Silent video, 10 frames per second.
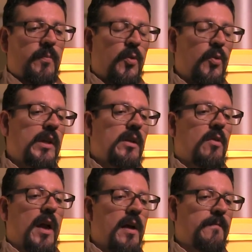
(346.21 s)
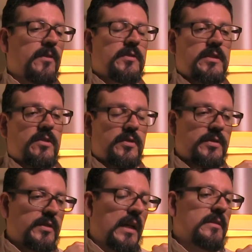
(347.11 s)
putting our effort in
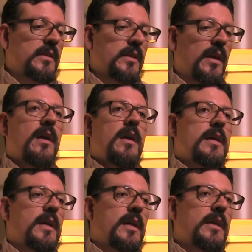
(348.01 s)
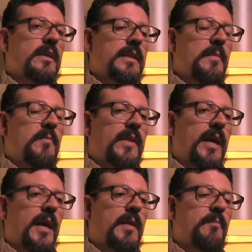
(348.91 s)
understanding
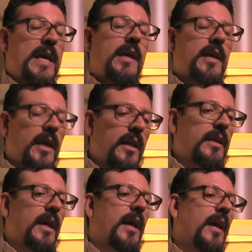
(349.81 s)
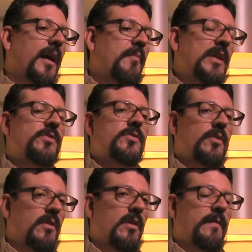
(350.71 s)
the big
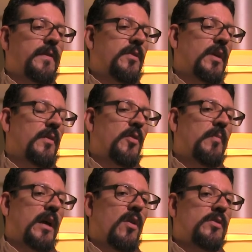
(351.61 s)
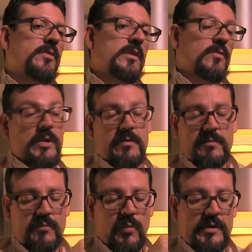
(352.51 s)
mystery of human consciousness,
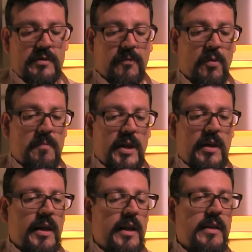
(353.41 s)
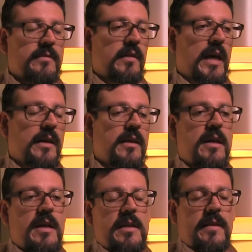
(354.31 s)
which for me it is like
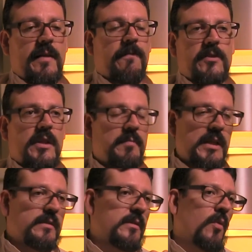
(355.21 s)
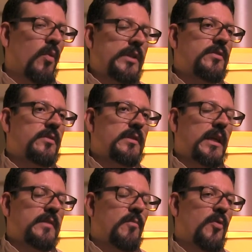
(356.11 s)
the fundamental question
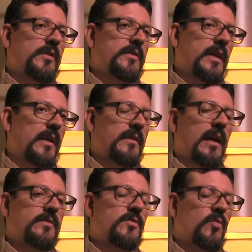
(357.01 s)
that modern science has